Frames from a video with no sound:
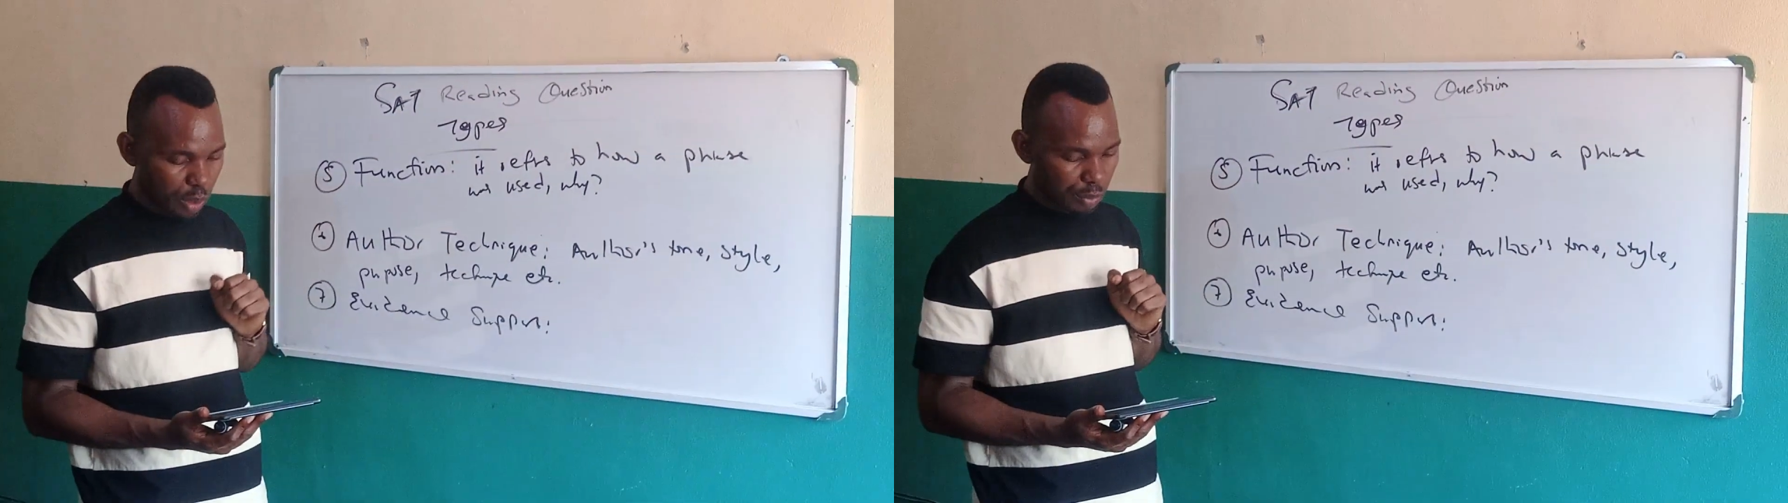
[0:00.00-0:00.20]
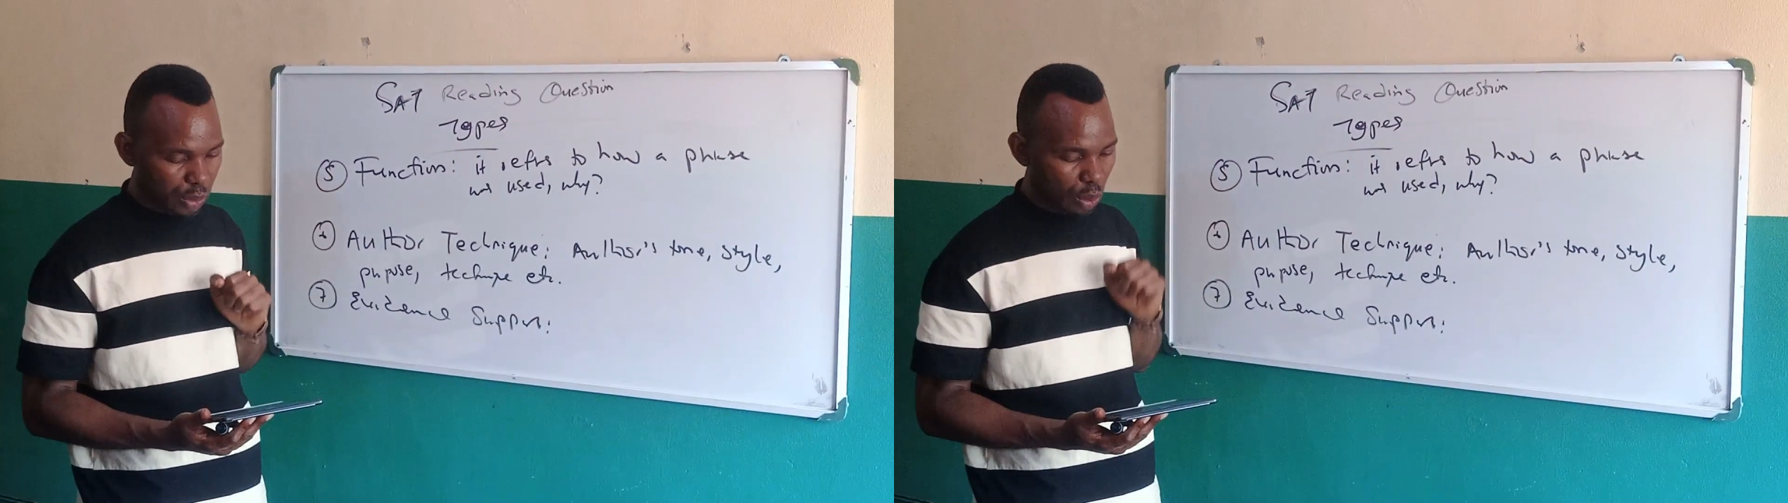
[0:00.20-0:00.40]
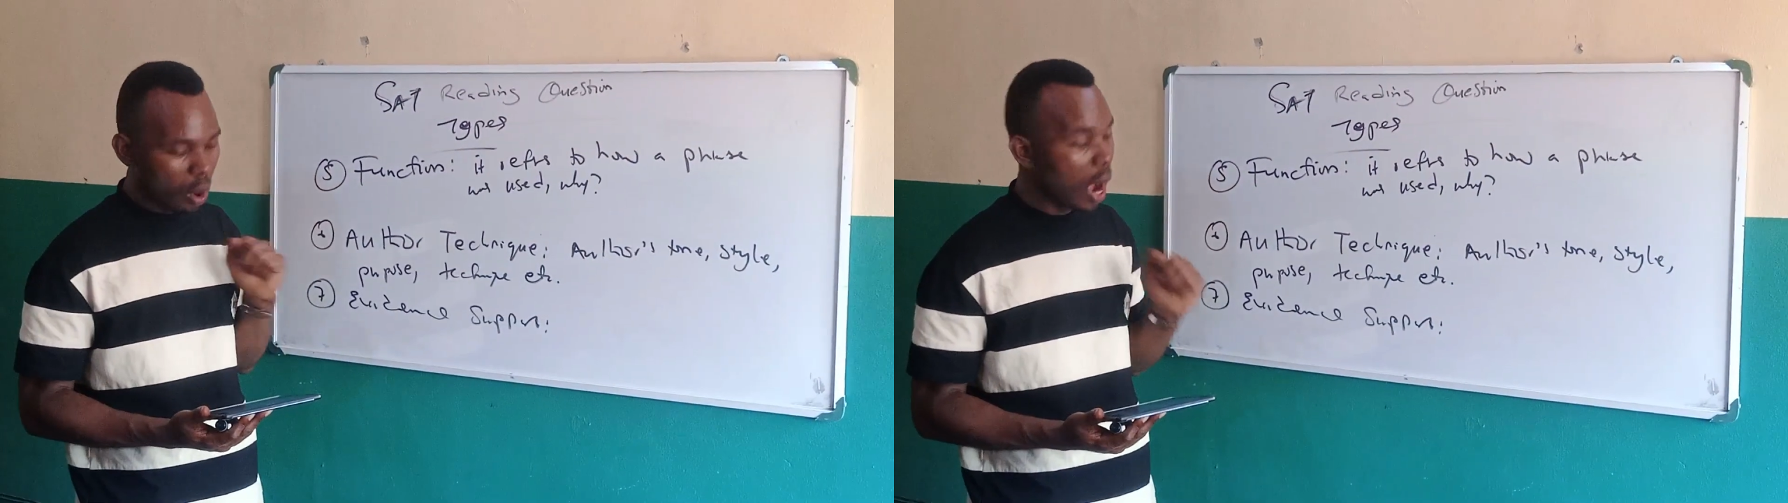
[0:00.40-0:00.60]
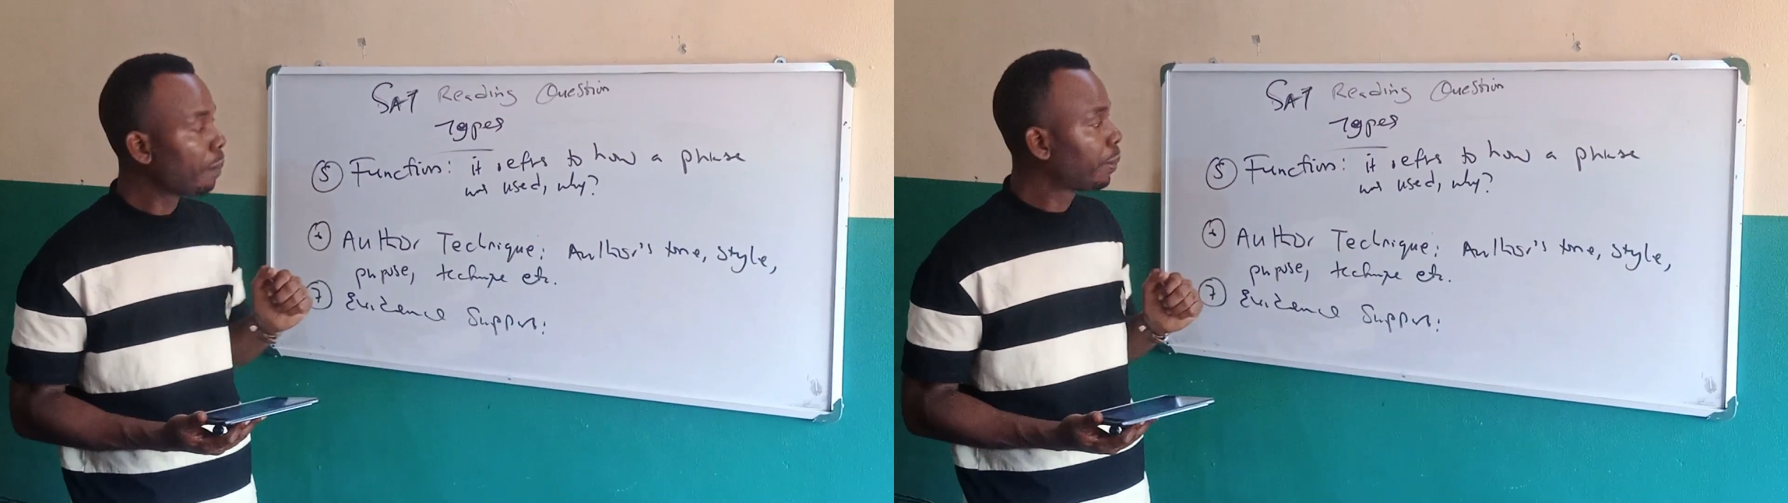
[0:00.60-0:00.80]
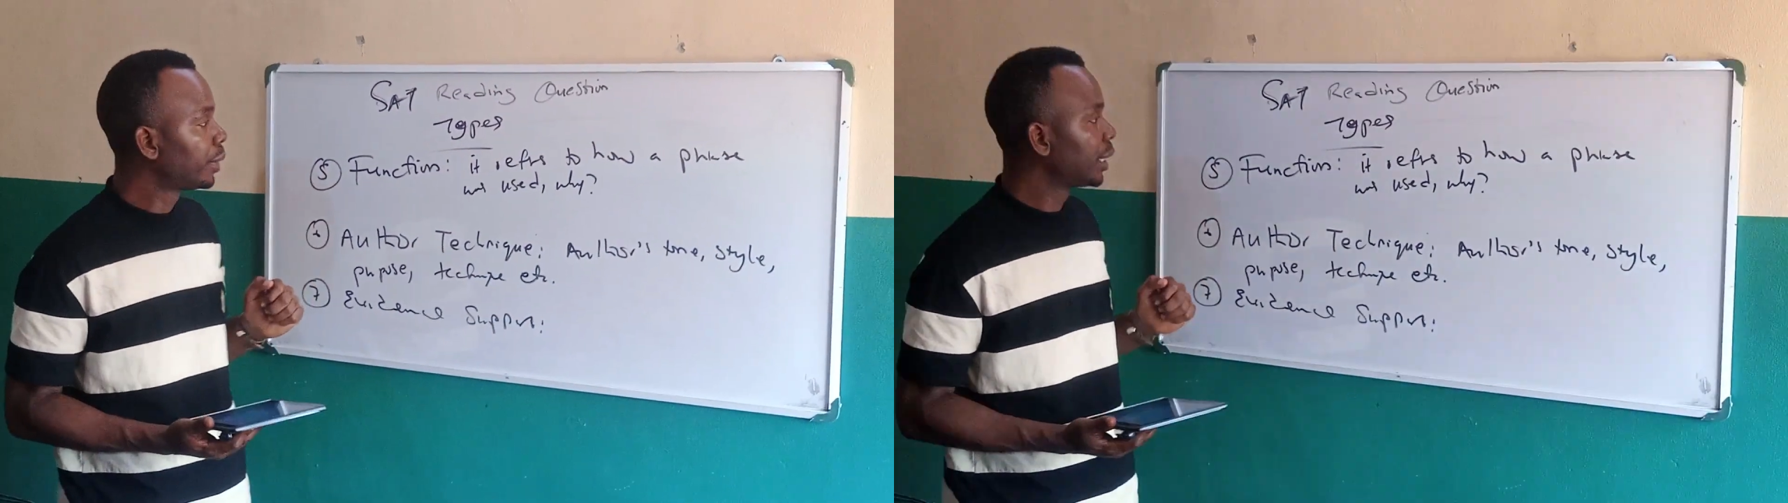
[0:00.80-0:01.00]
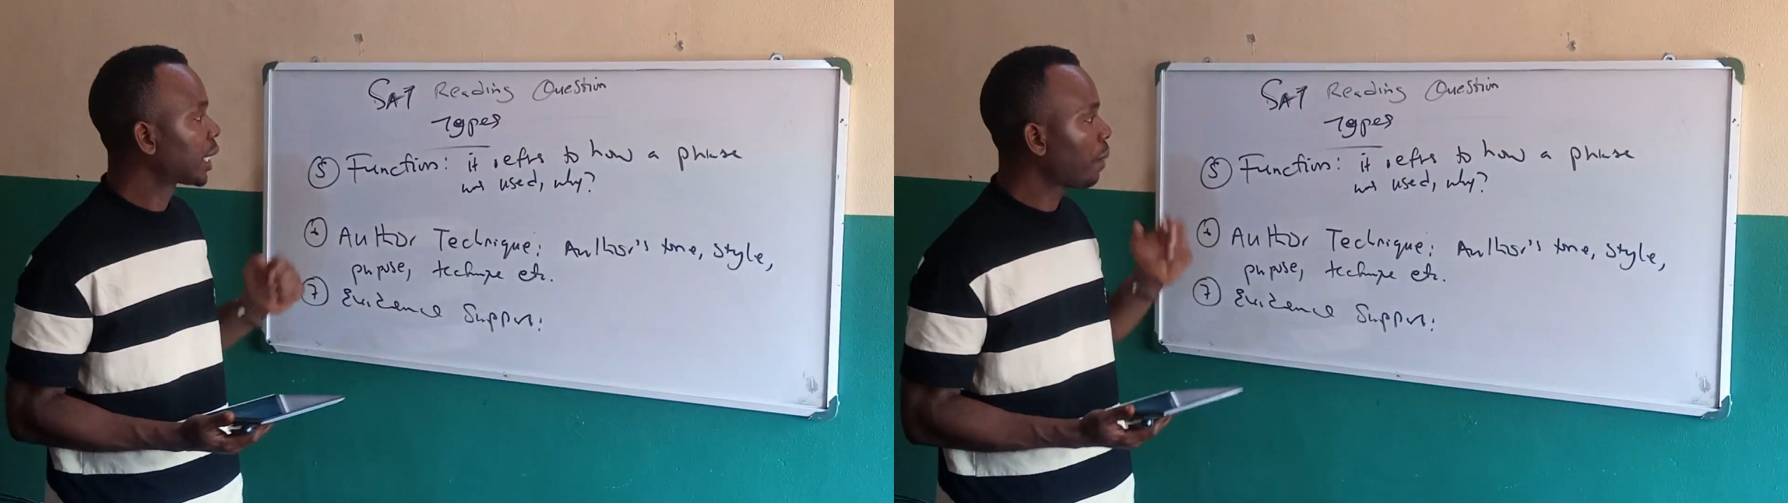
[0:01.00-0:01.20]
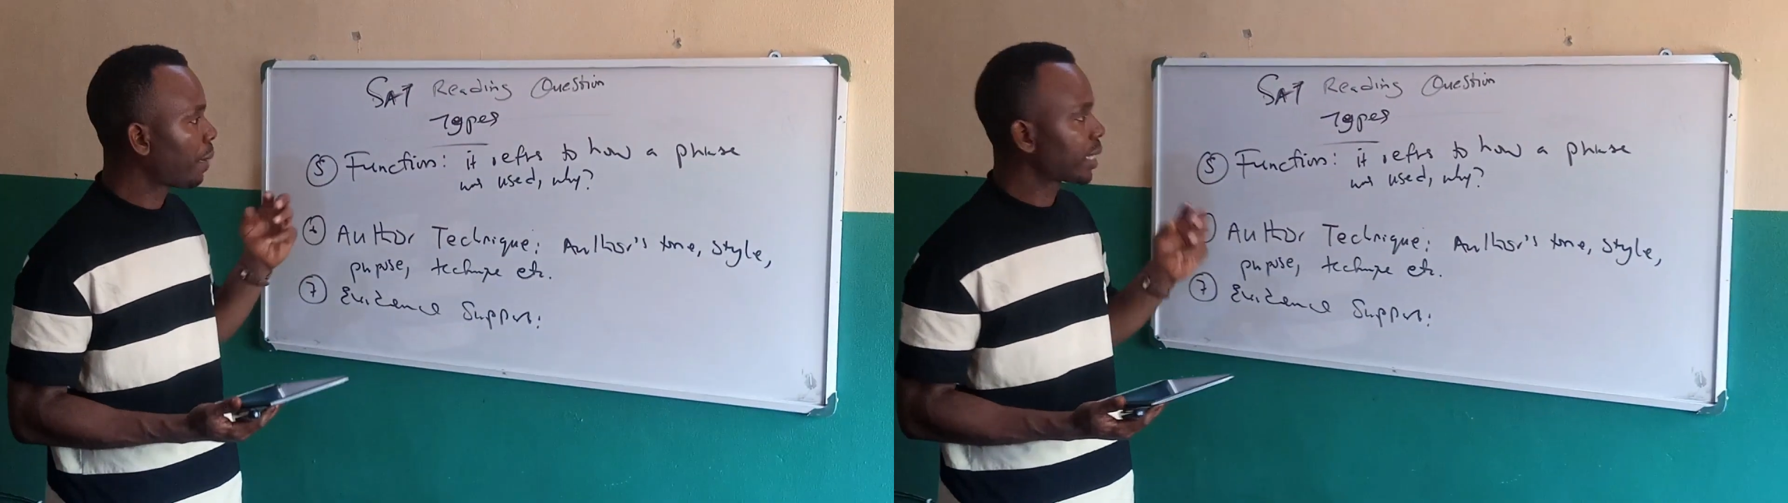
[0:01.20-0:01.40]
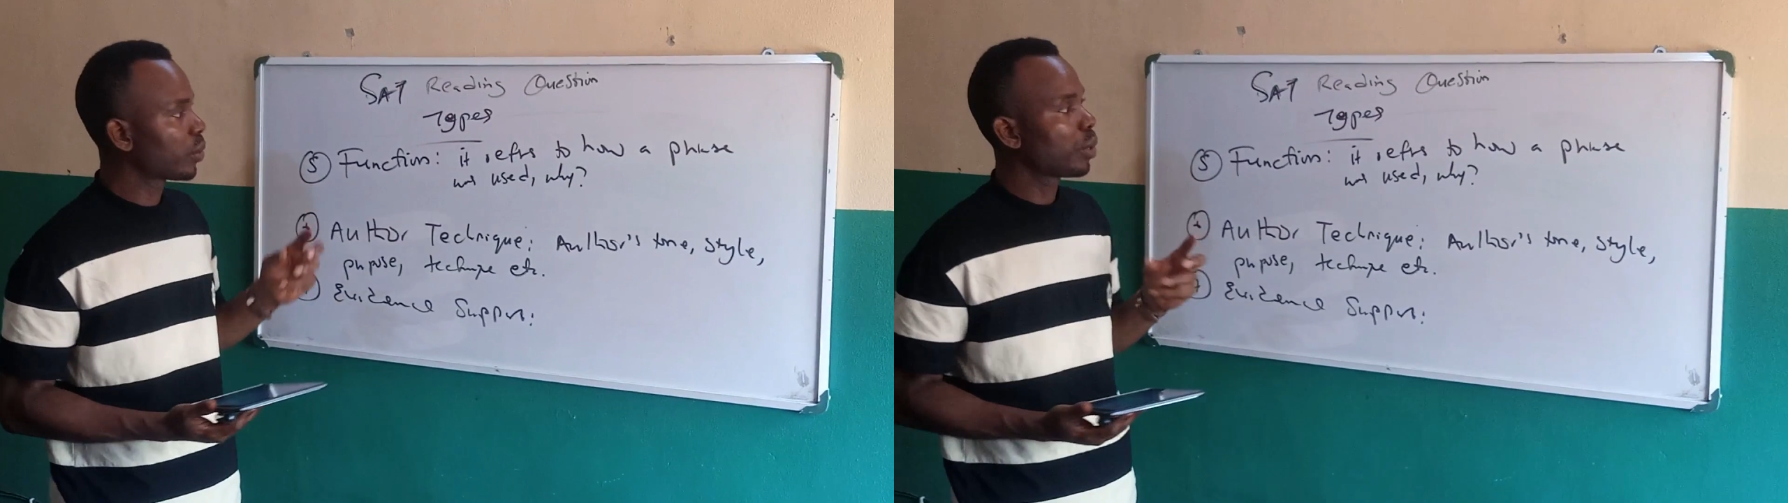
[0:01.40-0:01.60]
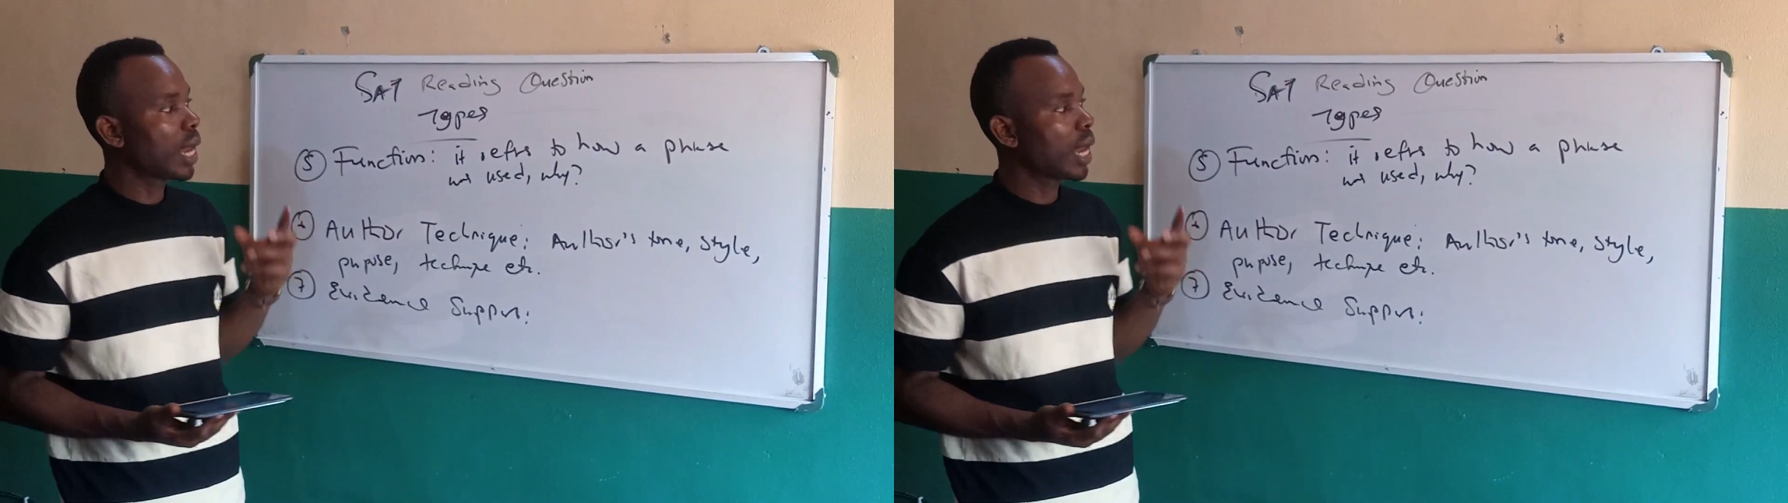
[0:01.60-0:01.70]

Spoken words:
So what happened is a particular